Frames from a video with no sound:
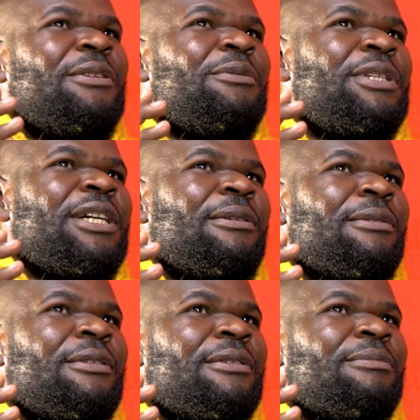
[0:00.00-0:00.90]
we are.
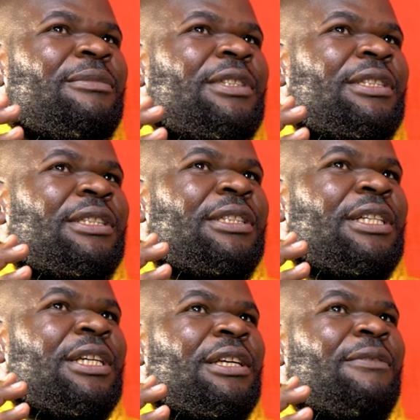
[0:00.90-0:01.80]

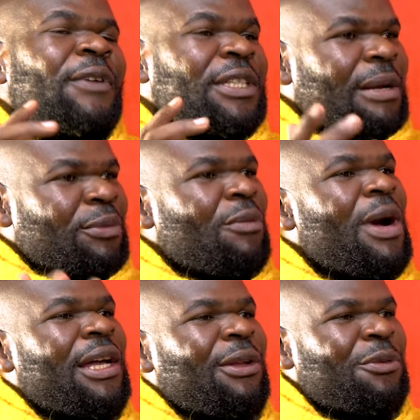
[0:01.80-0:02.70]
For example, I
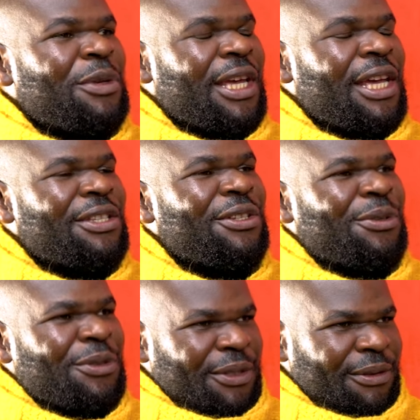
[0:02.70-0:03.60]
work a lot with the
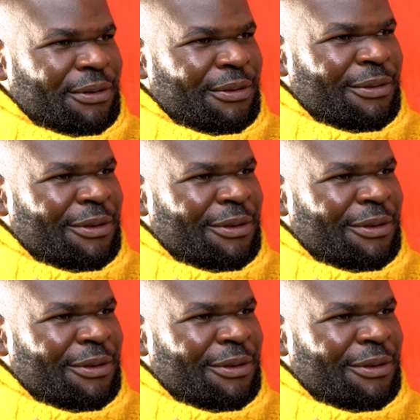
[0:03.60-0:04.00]
NGOs, mm -hmm.